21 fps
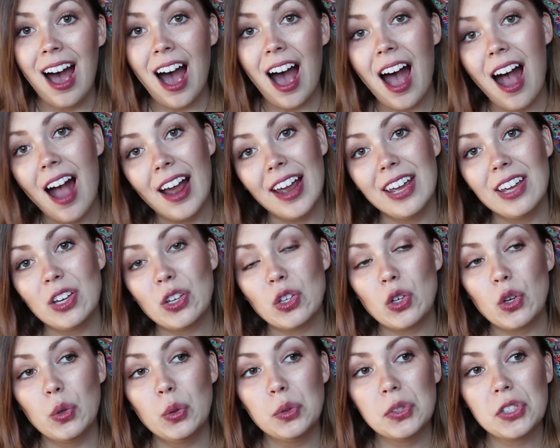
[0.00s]
I
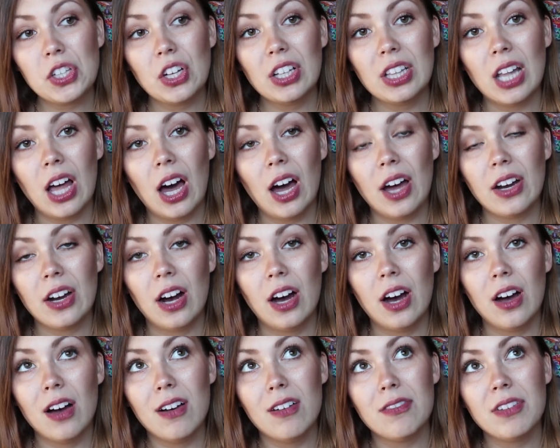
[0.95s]
use a lot
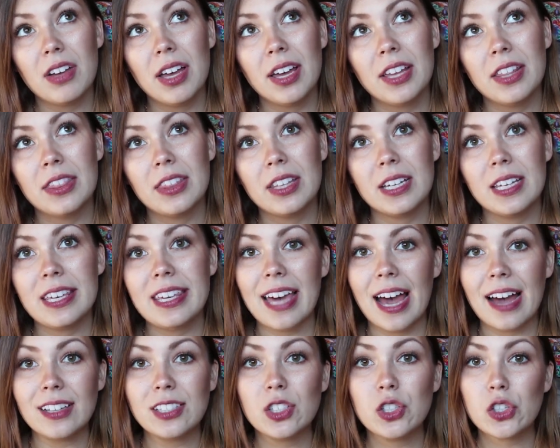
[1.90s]
of the
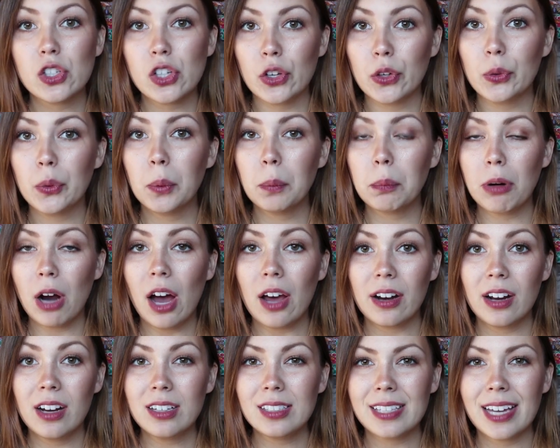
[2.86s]
Yes To
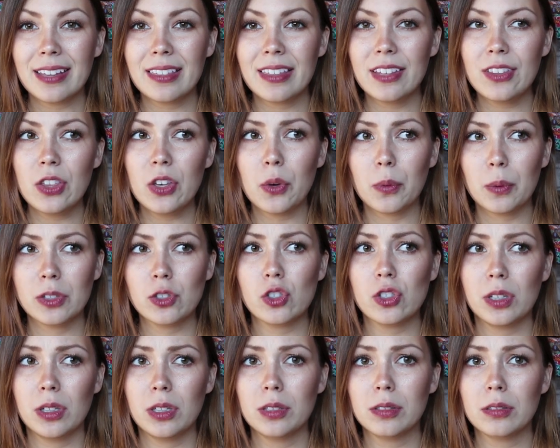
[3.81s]
products. I think the
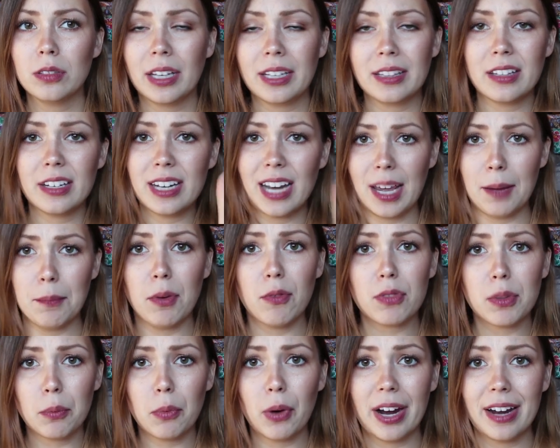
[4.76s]
original, like the name
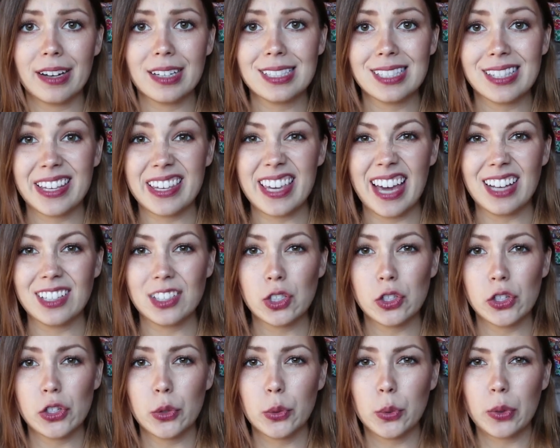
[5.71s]
of the brand is the
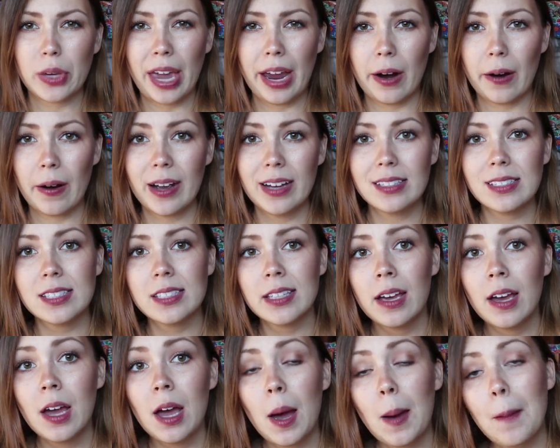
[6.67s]
Yes To carrots,
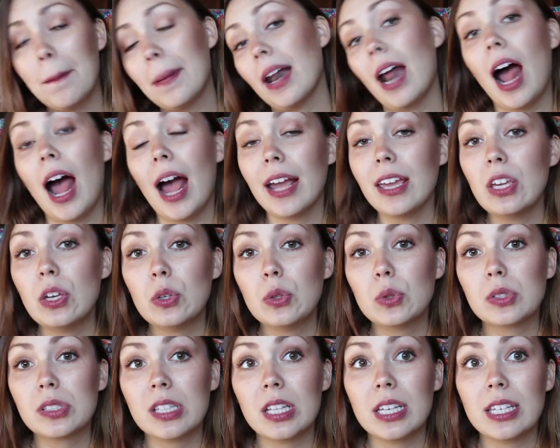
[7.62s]
but I
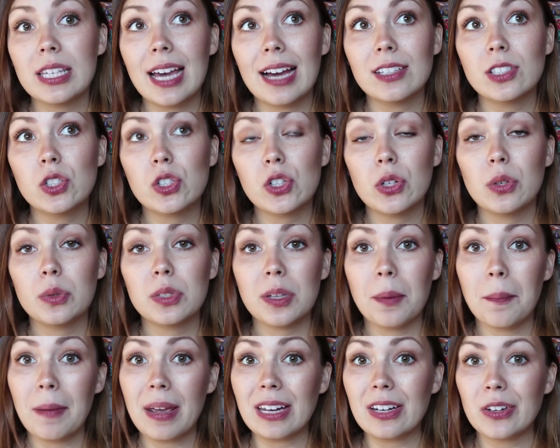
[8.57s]
use the Yes To
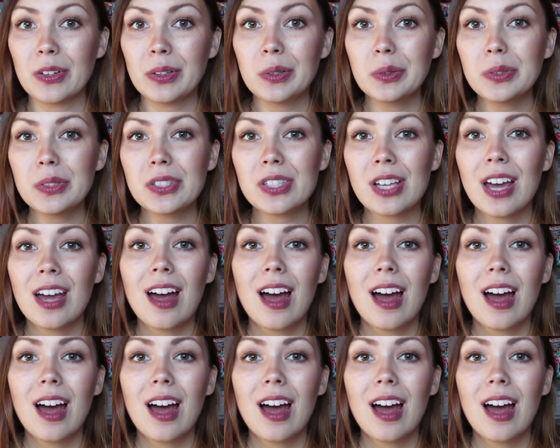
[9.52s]
tomatoes.